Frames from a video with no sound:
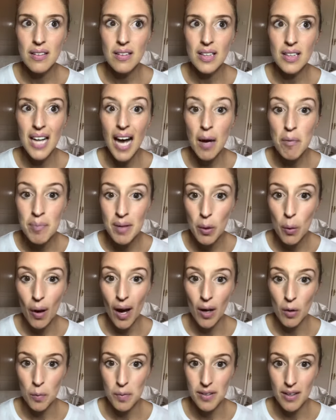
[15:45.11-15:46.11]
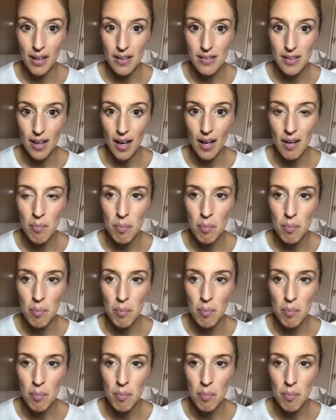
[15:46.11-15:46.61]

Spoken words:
can be quite upsetting,